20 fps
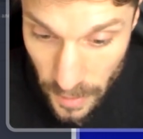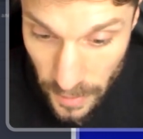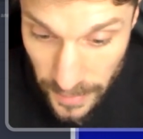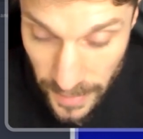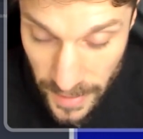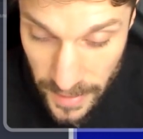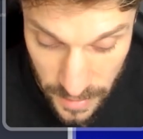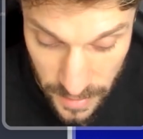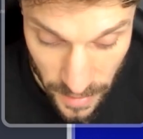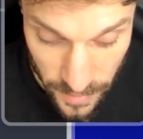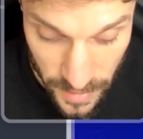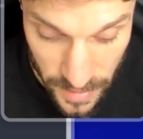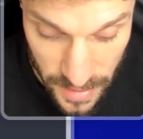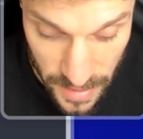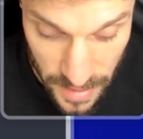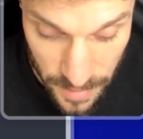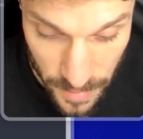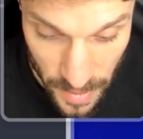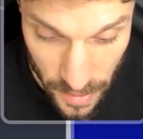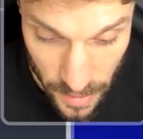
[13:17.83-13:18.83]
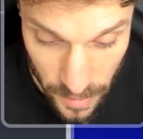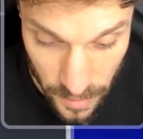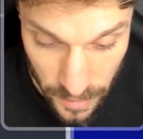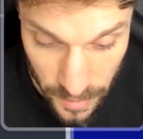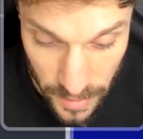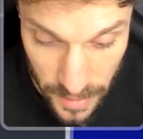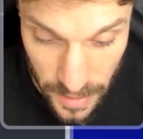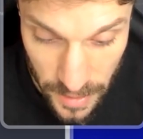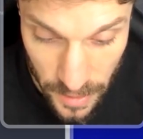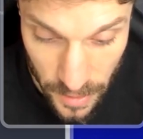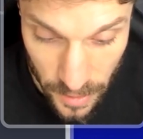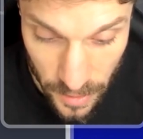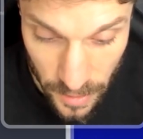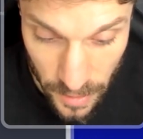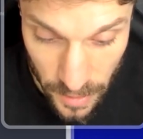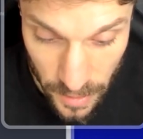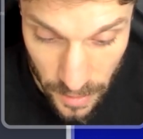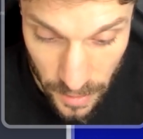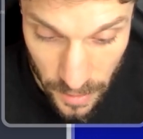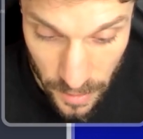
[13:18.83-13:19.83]
again, design this email
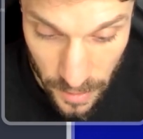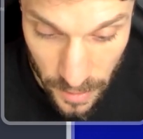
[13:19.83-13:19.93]
here.